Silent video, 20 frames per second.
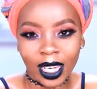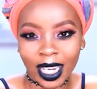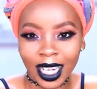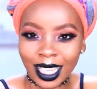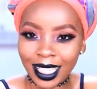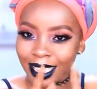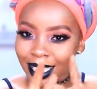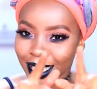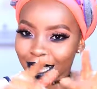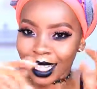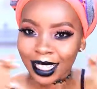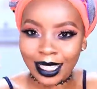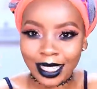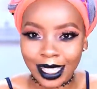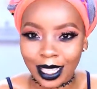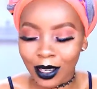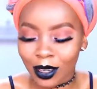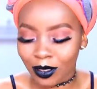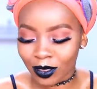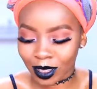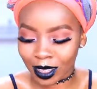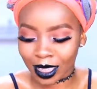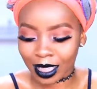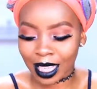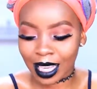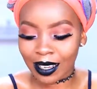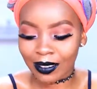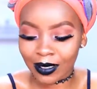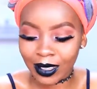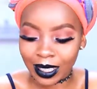let's take off the
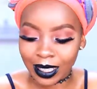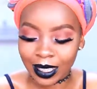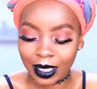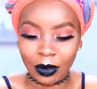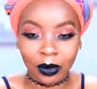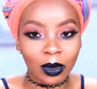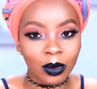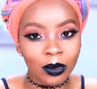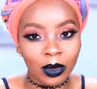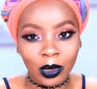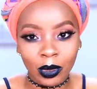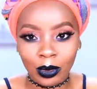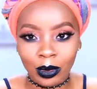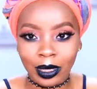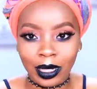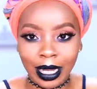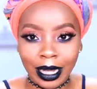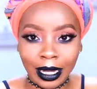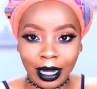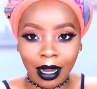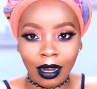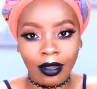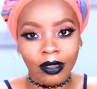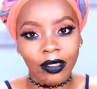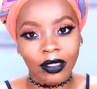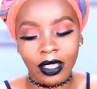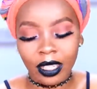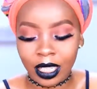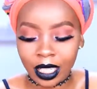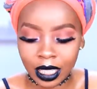scarf and see what we look like
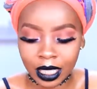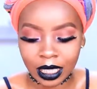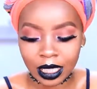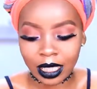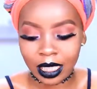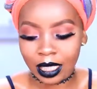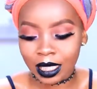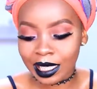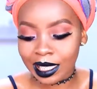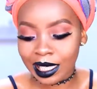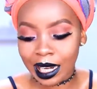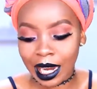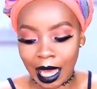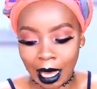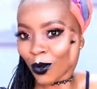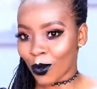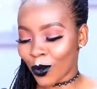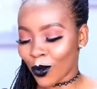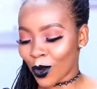underneath this glam.